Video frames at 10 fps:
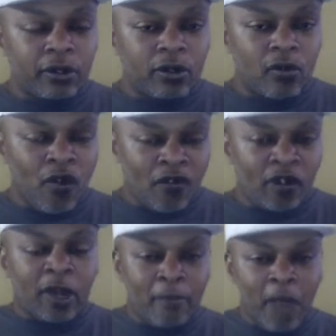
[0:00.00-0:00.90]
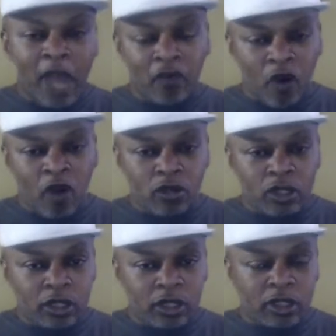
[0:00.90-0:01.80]
With a Lamont
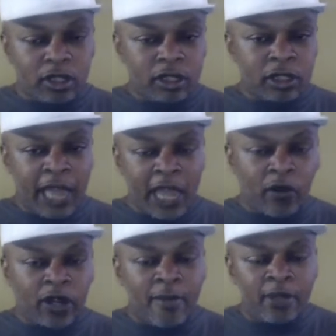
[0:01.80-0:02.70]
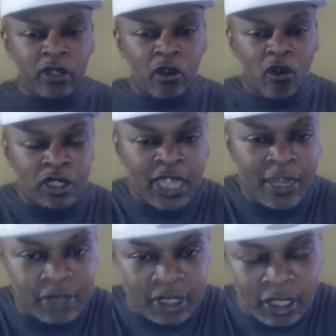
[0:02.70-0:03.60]
Roach, think what him and Shakur
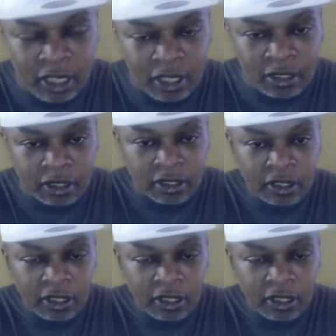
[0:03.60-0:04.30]
Stevenson does.